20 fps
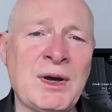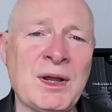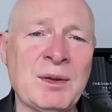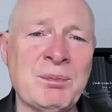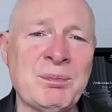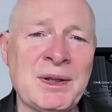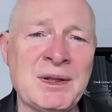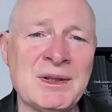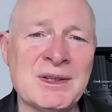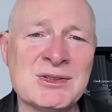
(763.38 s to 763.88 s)

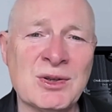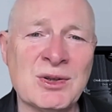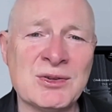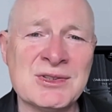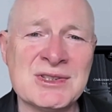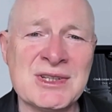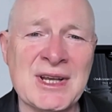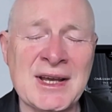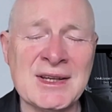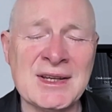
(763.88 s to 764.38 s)
WealthBuilders
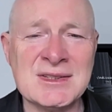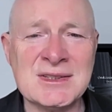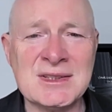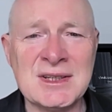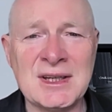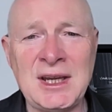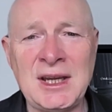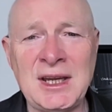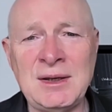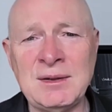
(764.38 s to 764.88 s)
on
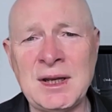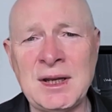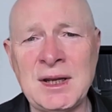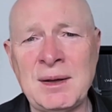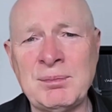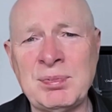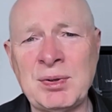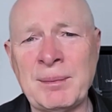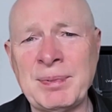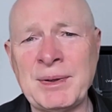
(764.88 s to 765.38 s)
SSAS in
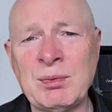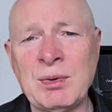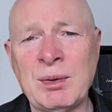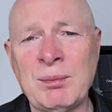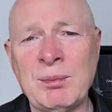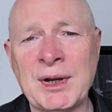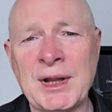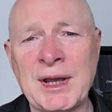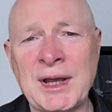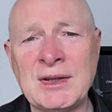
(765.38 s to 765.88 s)

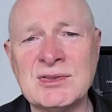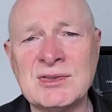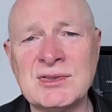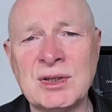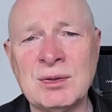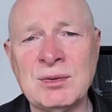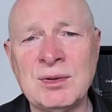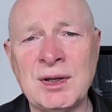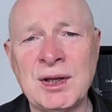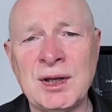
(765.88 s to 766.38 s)
Property118.
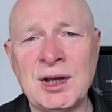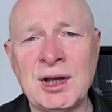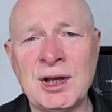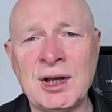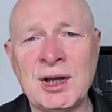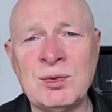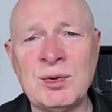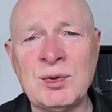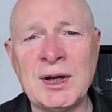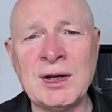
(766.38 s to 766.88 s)
So
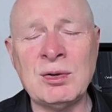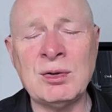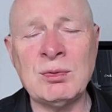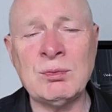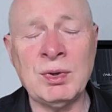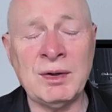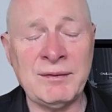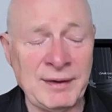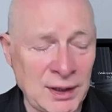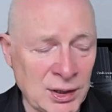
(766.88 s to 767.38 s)
we're
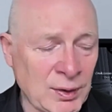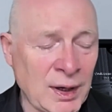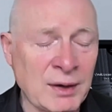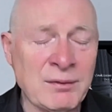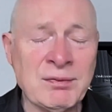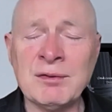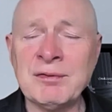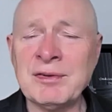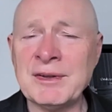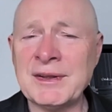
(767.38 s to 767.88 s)
very
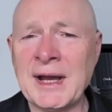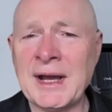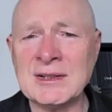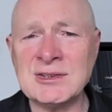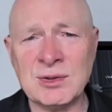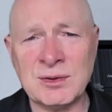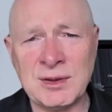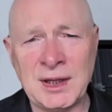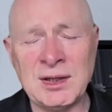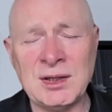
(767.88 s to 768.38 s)
grateful for
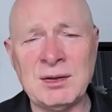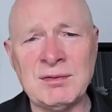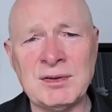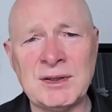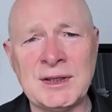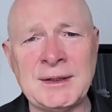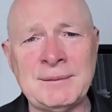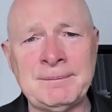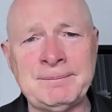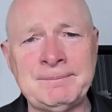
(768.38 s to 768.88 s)
that. So thank you
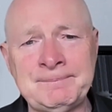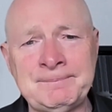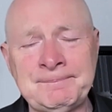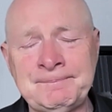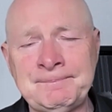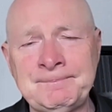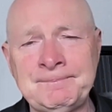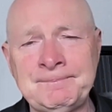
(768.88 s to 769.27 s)
for that.